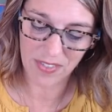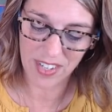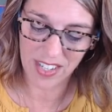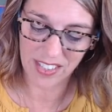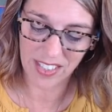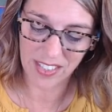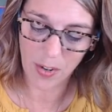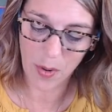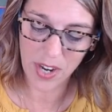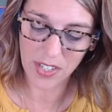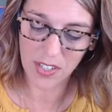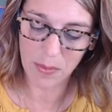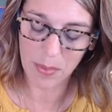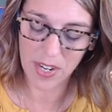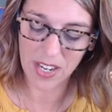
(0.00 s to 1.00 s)
of these is going
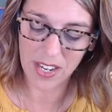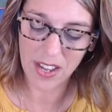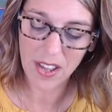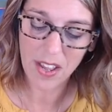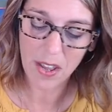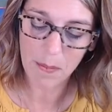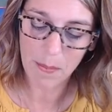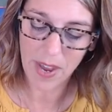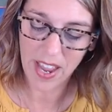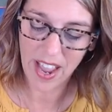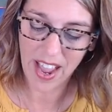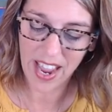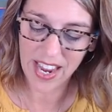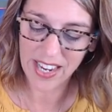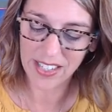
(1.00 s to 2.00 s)
to be my
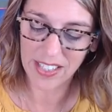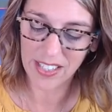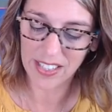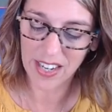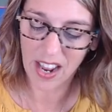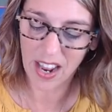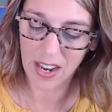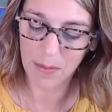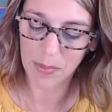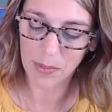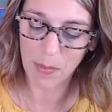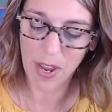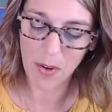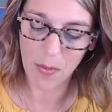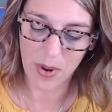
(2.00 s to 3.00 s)
height
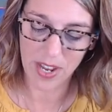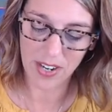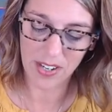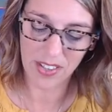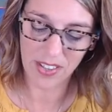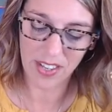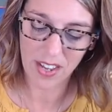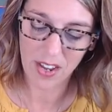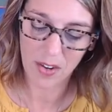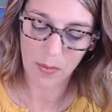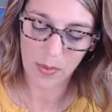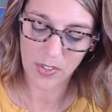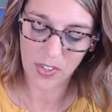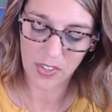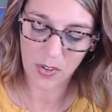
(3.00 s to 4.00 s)
times my width,
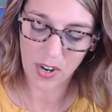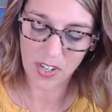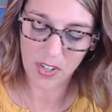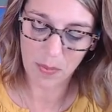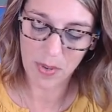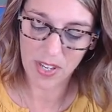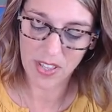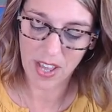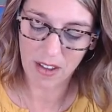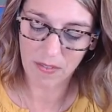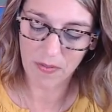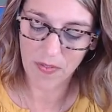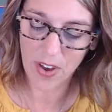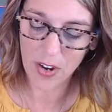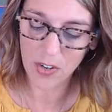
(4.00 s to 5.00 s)
which is going to be that
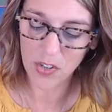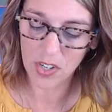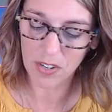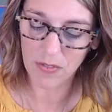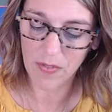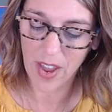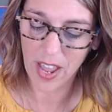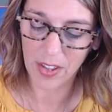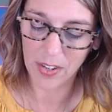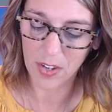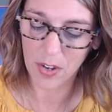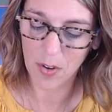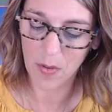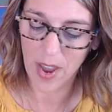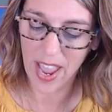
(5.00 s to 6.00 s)
function
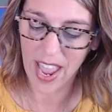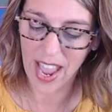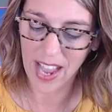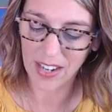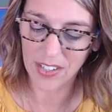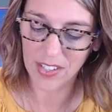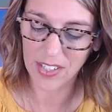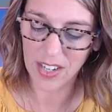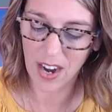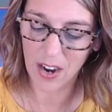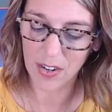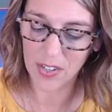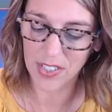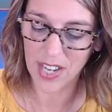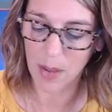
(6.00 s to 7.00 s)
value at
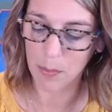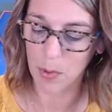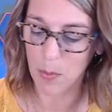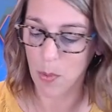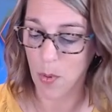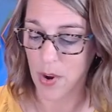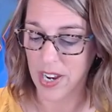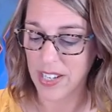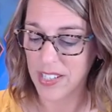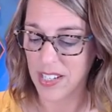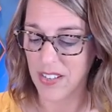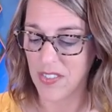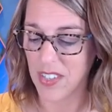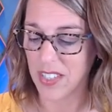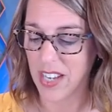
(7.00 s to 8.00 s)
our sample point.
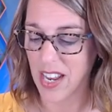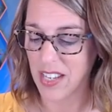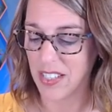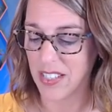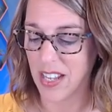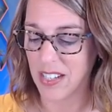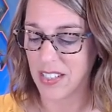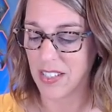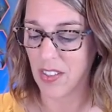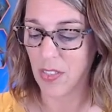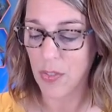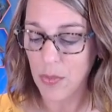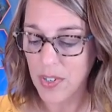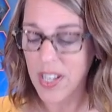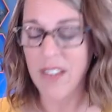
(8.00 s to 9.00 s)
In this case, that's
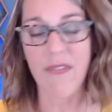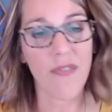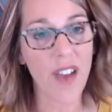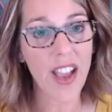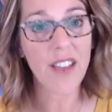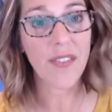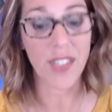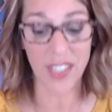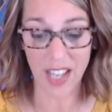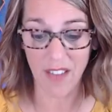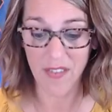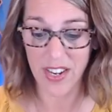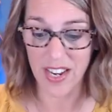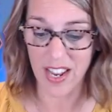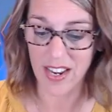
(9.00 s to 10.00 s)
3, 5,
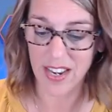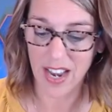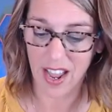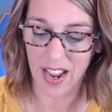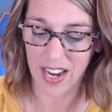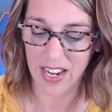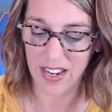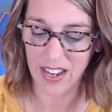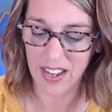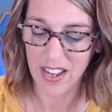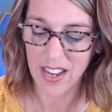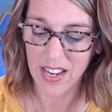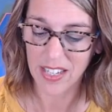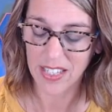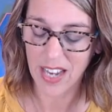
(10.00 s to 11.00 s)
7, and 9
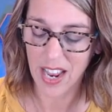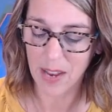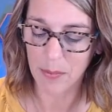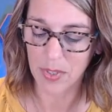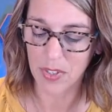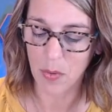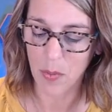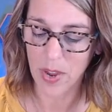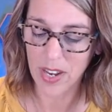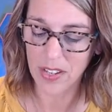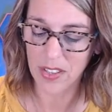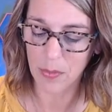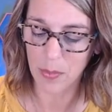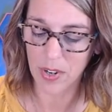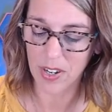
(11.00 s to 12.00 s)
times the
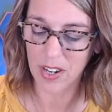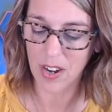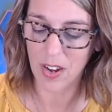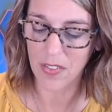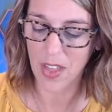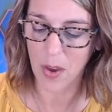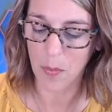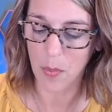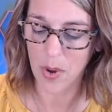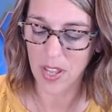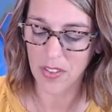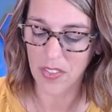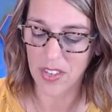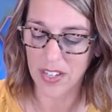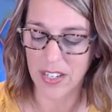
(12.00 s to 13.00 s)
width, and we're going to call that
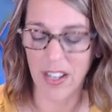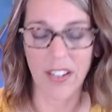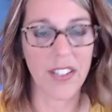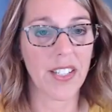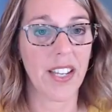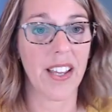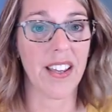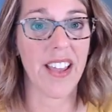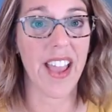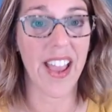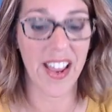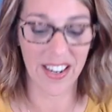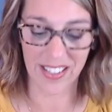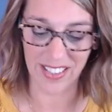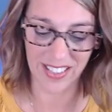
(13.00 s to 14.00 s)
width delta
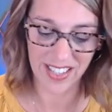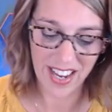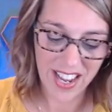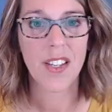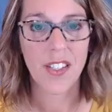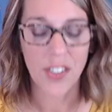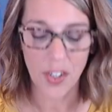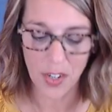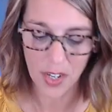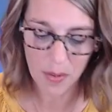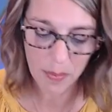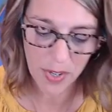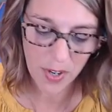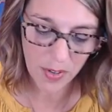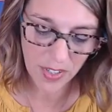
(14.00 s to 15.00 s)
x. So to
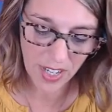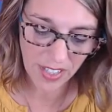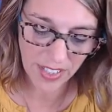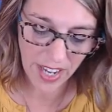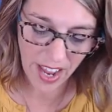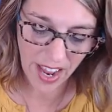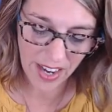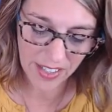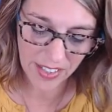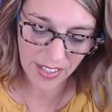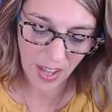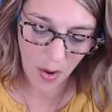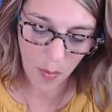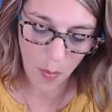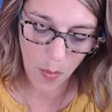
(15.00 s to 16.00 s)
compute delta x,
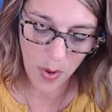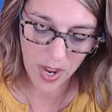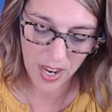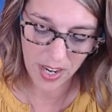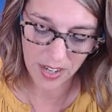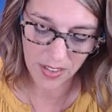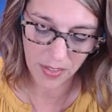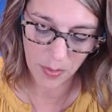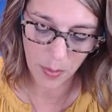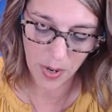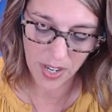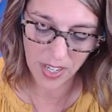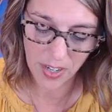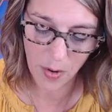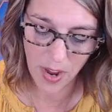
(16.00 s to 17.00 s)
that width, we're
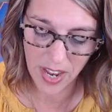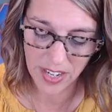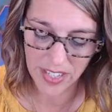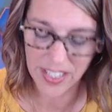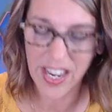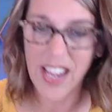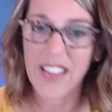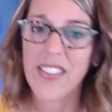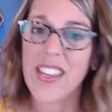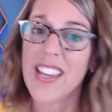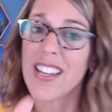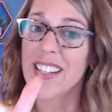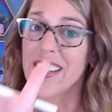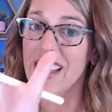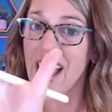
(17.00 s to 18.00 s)
going to go ahead and take
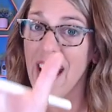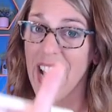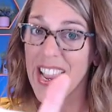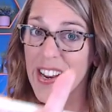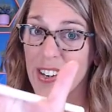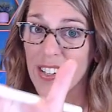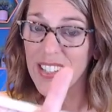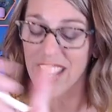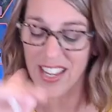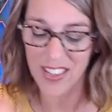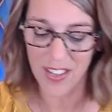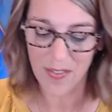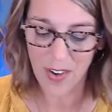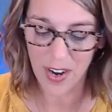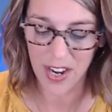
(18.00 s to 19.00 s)
the entire
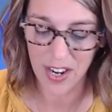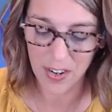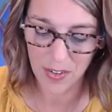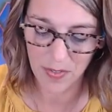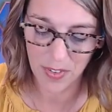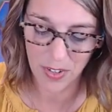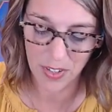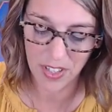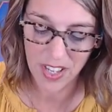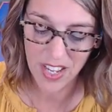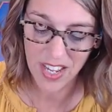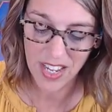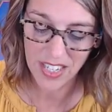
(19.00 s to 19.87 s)
length of our interval.